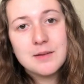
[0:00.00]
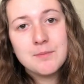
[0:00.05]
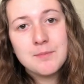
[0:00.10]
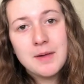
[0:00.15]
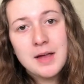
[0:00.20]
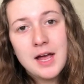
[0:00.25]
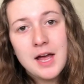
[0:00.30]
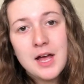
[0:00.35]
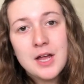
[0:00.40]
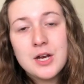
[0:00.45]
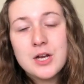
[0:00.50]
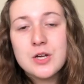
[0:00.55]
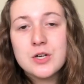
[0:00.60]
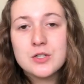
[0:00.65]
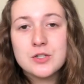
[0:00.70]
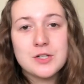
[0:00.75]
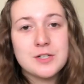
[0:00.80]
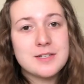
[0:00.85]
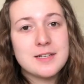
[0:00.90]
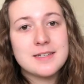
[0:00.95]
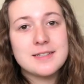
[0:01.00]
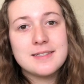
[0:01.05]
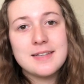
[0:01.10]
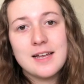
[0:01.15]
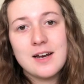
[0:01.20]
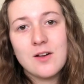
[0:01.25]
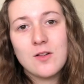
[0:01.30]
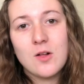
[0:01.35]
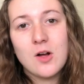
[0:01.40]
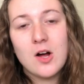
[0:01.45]
man who dressed as
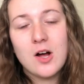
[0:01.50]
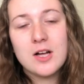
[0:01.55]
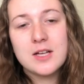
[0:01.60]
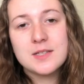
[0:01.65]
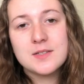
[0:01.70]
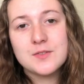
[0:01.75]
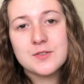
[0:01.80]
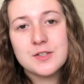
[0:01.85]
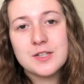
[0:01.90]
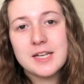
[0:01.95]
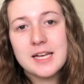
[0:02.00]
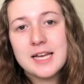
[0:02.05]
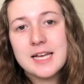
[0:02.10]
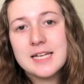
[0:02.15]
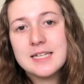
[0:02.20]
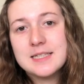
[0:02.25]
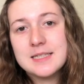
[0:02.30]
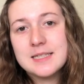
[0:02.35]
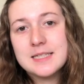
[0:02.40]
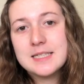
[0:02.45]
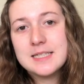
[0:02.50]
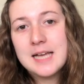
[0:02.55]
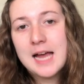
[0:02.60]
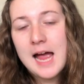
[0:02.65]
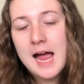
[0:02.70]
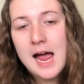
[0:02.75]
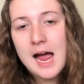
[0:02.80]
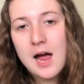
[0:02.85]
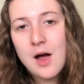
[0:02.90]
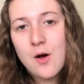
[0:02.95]
Santa Claus for the kids in the
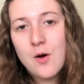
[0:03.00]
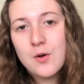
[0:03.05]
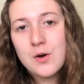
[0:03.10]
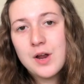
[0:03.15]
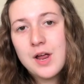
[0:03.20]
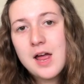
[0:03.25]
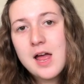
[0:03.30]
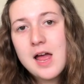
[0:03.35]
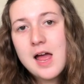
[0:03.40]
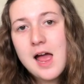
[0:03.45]
town,